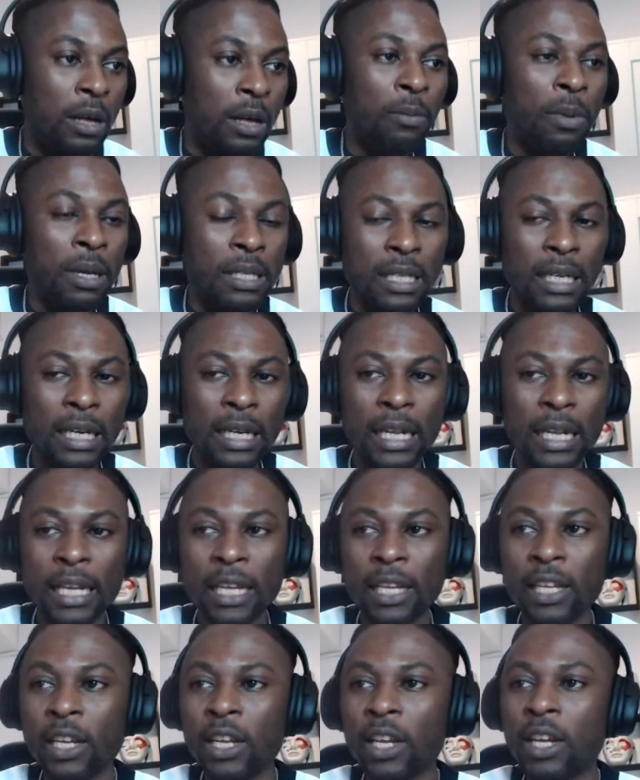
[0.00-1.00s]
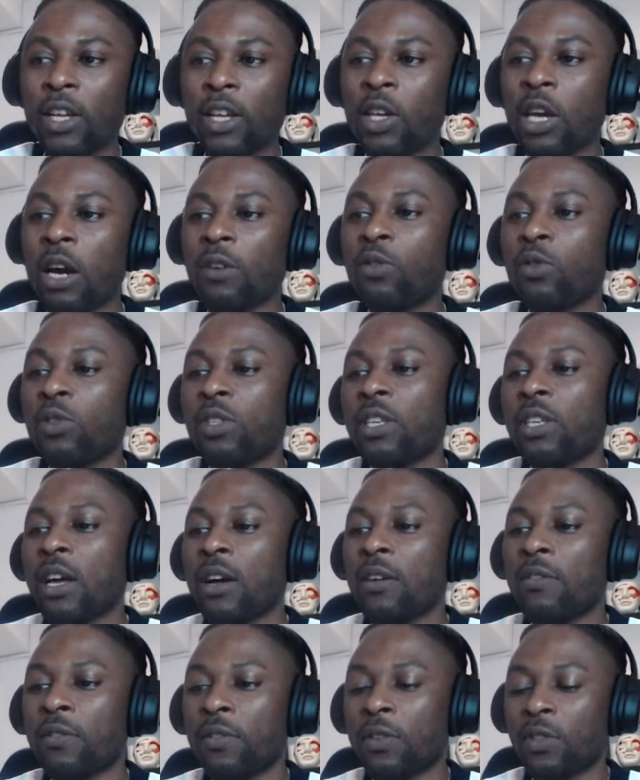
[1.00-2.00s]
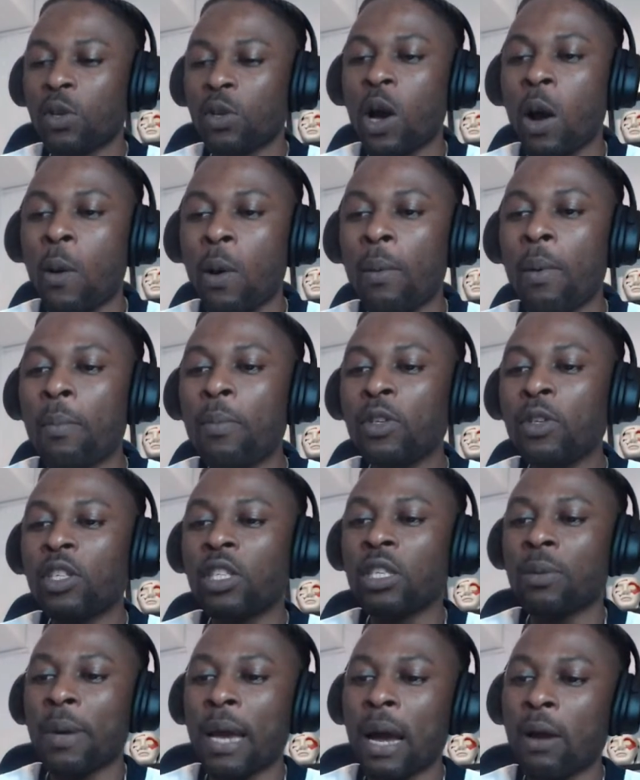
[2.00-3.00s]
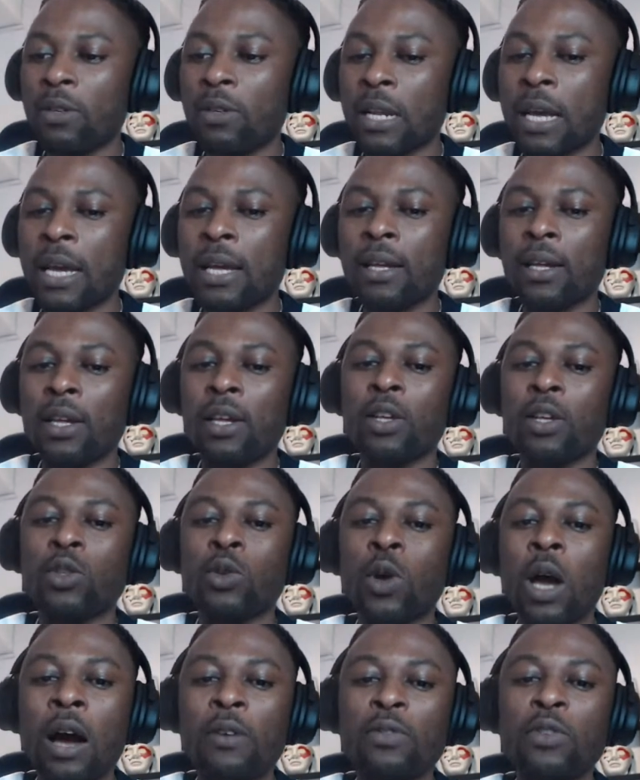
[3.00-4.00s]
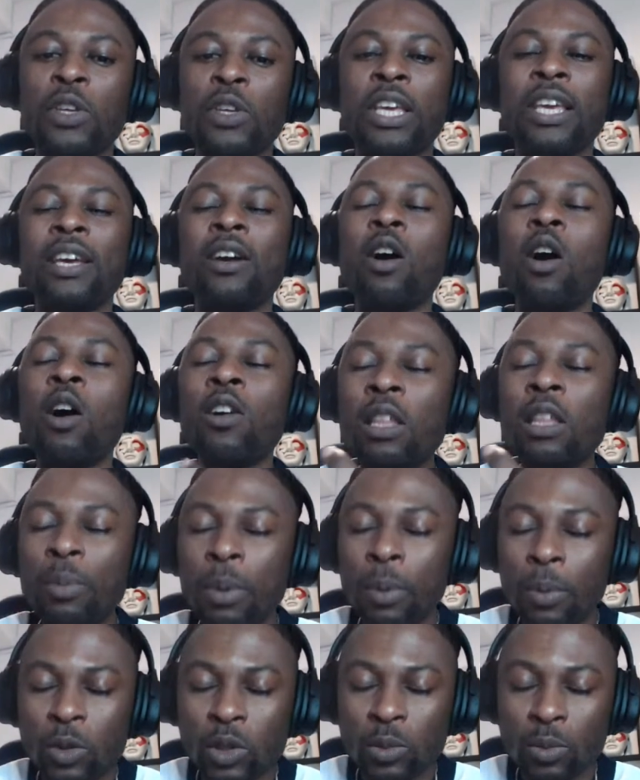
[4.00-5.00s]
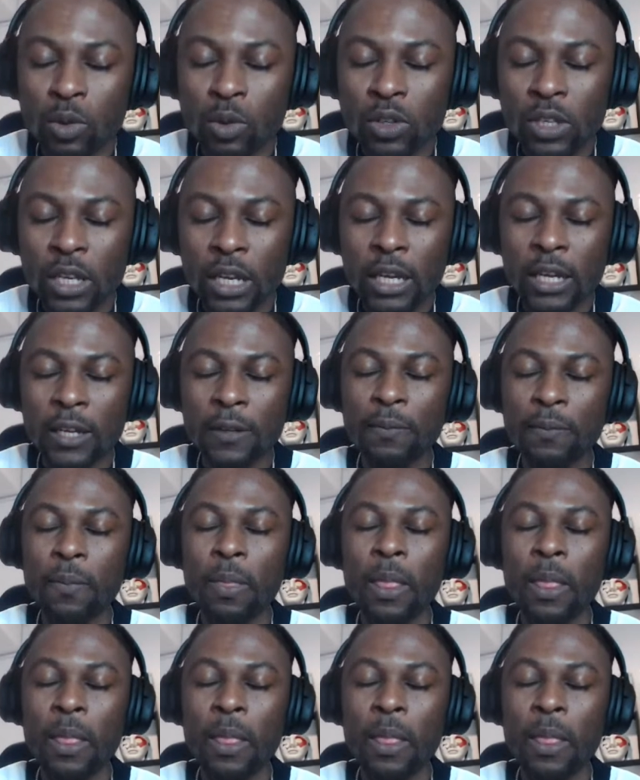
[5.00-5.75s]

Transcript: Basically, you have to serve. So I want my music to be out there. So I have to hear other people's music.